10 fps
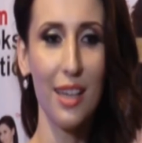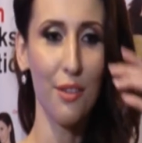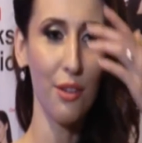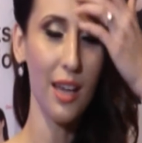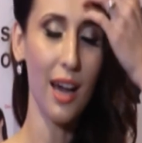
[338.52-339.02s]

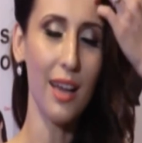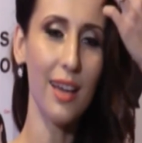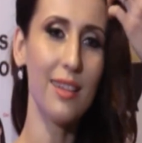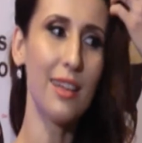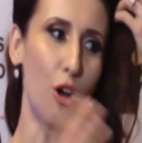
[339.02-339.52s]
so yeah, I
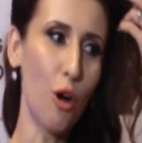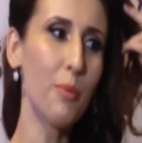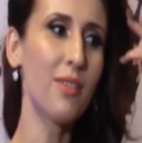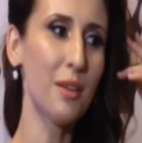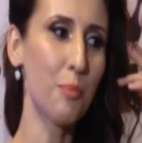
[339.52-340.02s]
had that
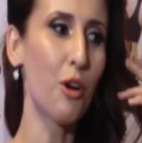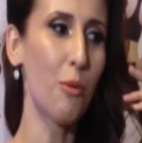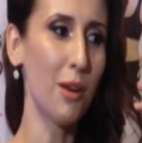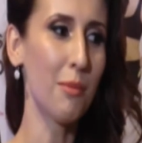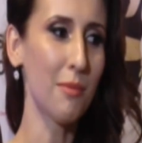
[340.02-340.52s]
opposite
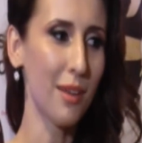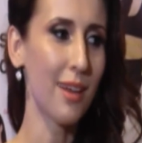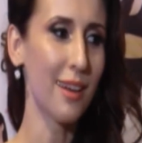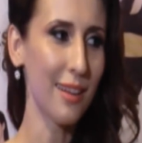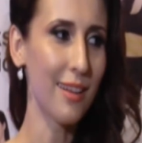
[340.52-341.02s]
problem,
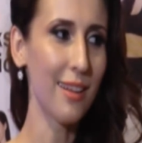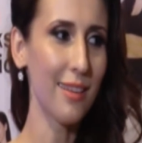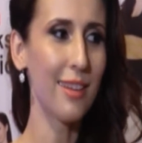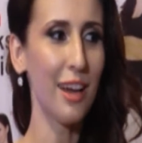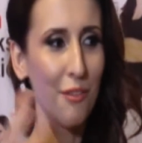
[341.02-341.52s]
rather
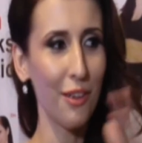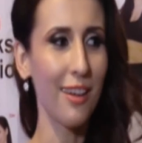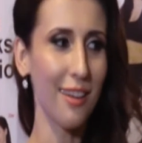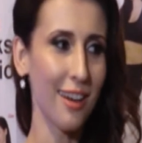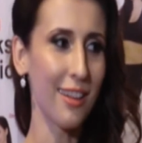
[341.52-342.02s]
than
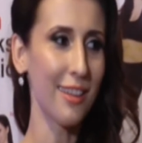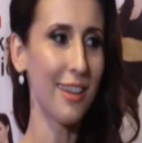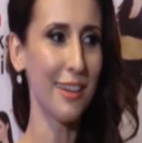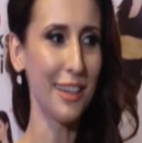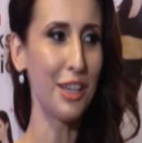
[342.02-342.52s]
starving, rather
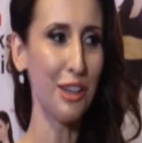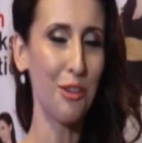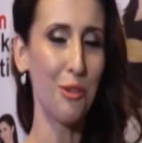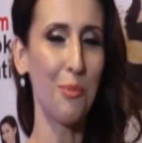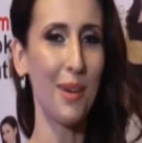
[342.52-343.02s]
than
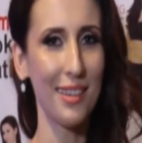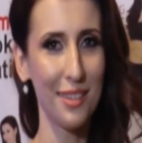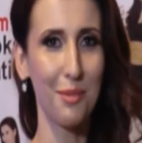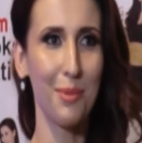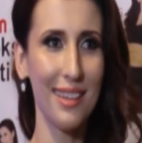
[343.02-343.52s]
eating too
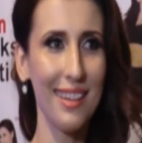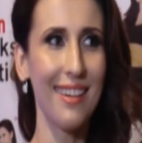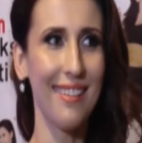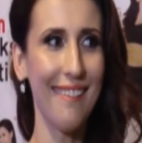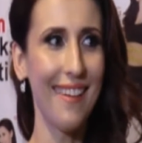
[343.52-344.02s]
much. But
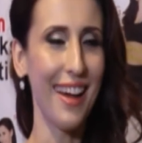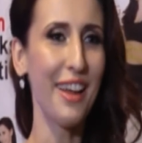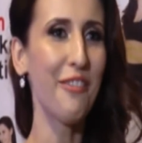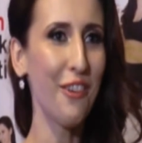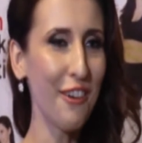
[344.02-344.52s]
yeah, I
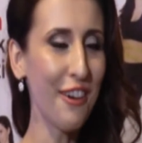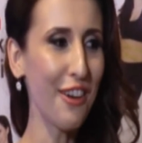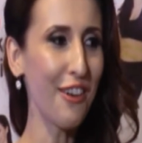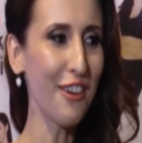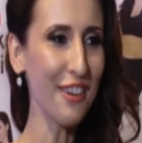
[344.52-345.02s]
have
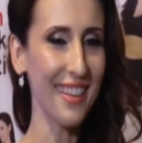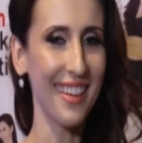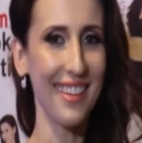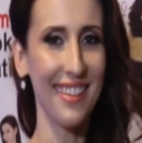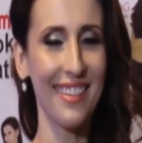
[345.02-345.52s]
learned a lot,
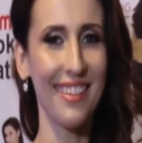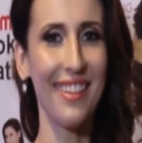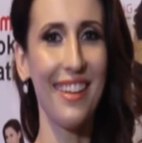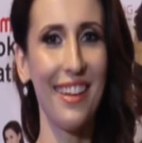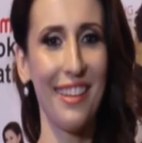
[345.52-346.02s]
and
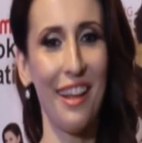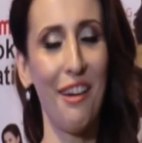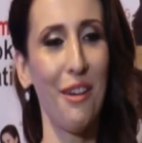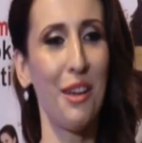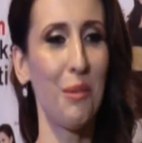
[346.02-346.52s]

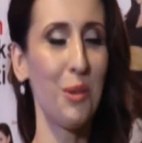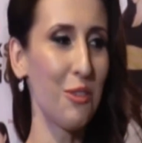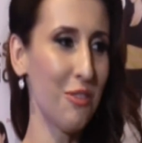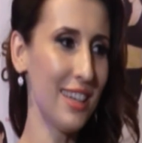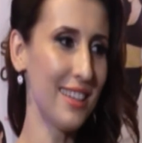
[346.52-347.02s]
now I can
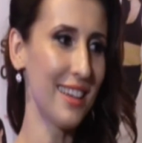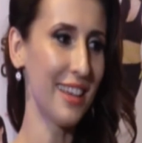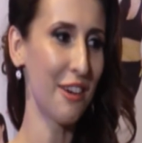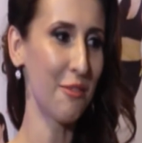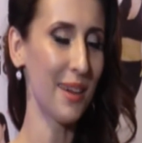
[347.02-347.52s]
beautifully take
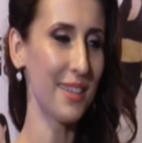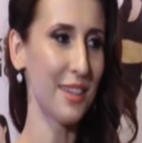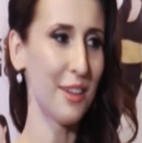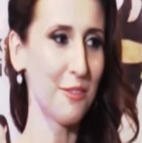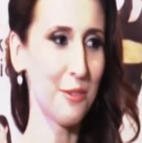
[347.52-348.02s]
care of
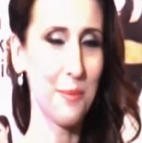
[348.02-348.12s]
myself.